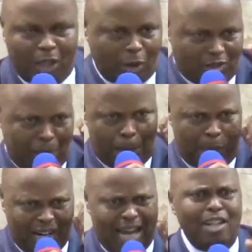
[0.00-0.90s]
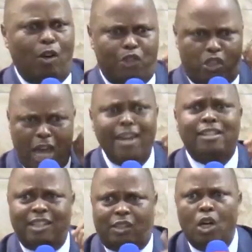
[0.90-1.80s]
Because the blood of
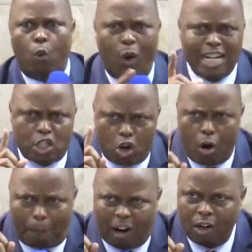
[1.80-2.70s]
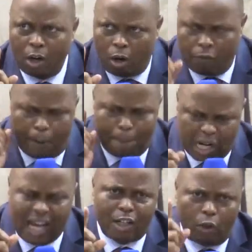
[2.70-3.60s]
Jesus, one drop of the
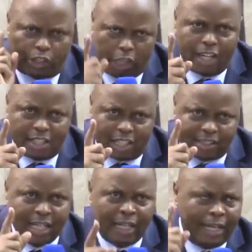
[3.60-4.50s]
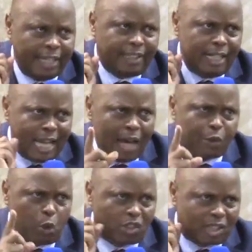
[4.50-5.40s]
blood of Jesus is
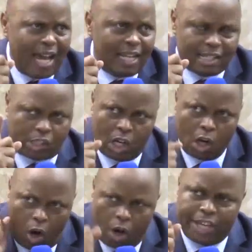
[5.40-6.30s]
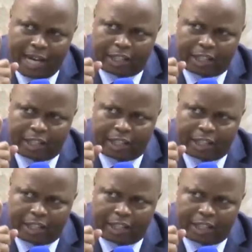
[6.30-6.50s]
enough to silence all the